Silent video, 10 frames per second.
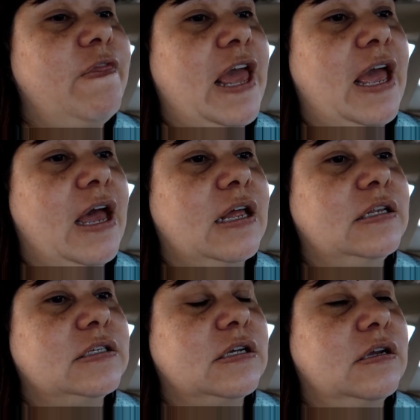
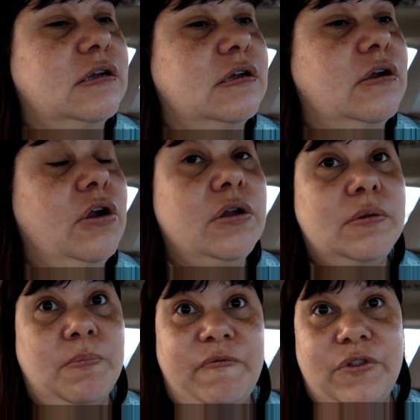that her
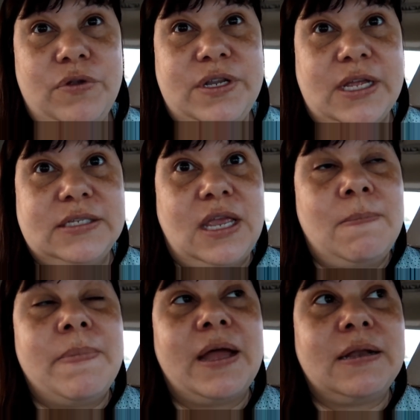flu test
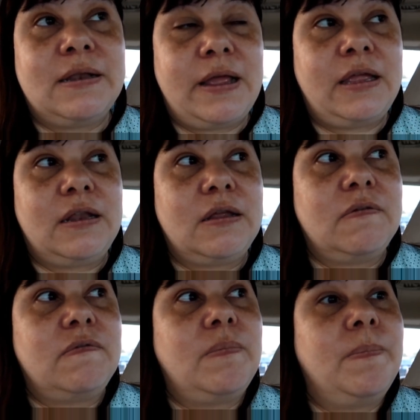came back
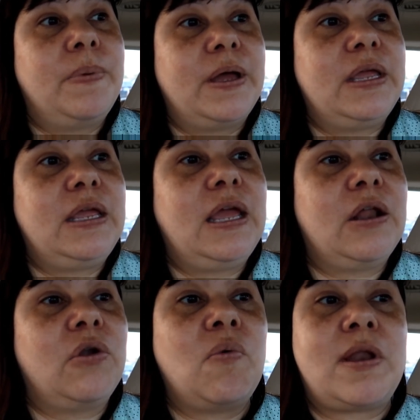negative, but he
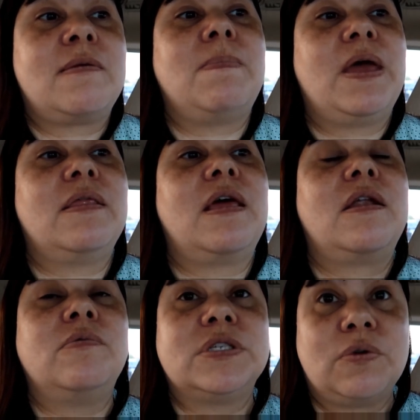had a running bet that
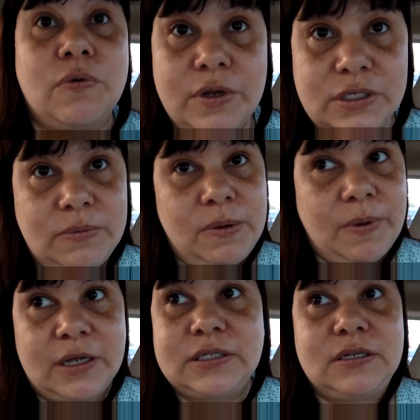it was going to be
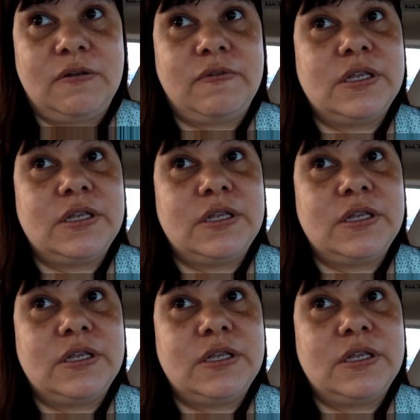positive.